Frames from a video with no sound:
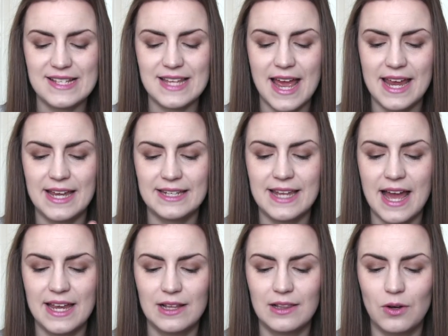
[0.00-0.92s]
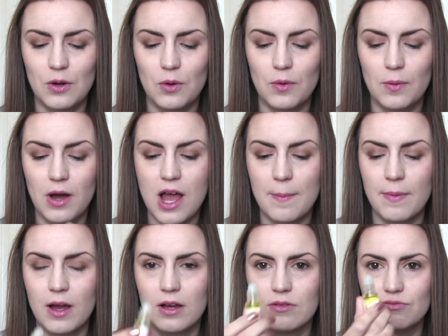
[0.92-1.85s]
It's a nail
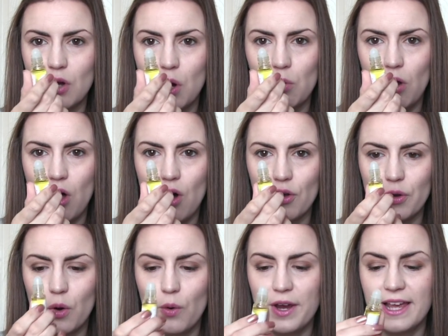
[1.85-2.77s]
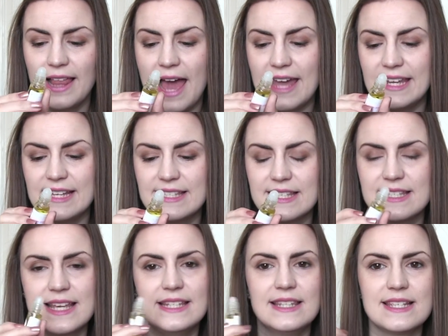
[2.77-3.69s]
roll-on oil, and it's
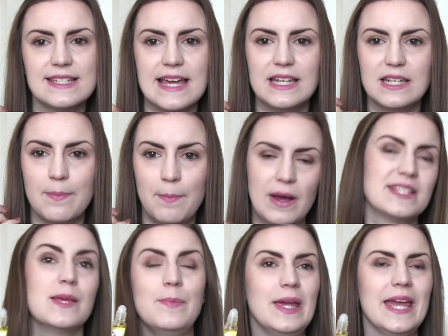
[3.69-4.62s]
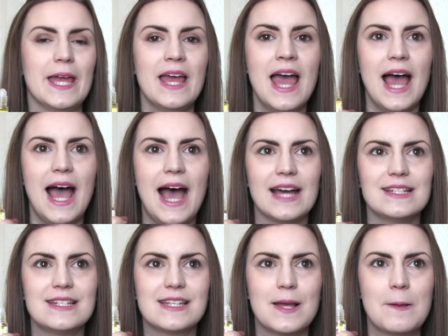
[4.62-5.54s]
Send the Scent Butterbeer,
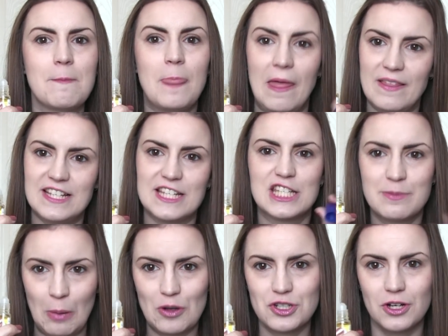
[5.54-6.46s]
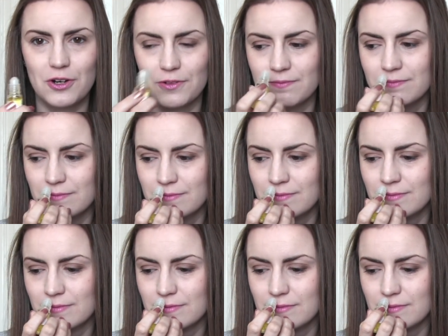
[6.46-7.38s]
and this is spot on.
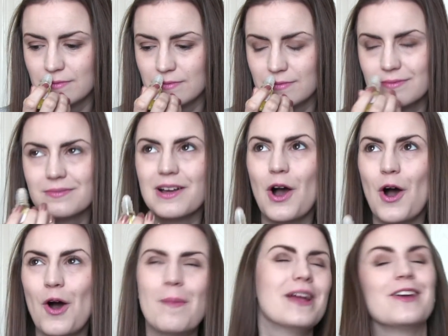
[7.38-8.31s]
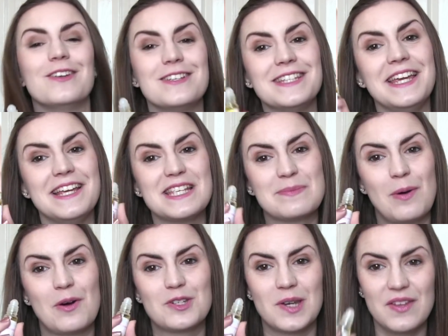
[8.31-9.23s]
Oh my goodness, it is
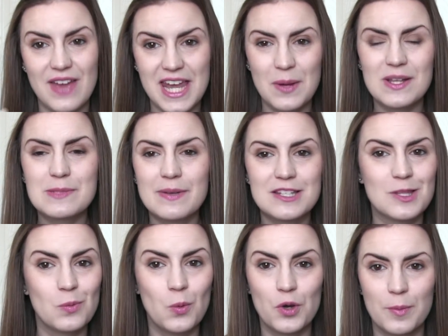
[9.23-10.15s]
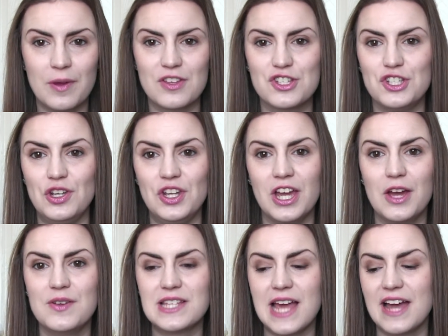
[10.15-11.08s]
spot on. If anyone's been to the Warner Brothers
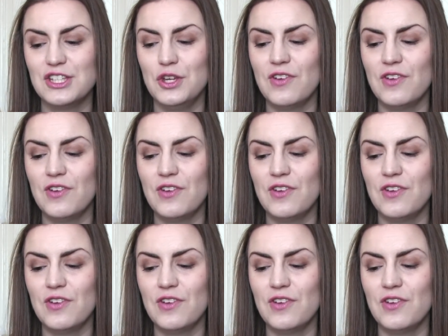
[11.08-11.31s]
Studios and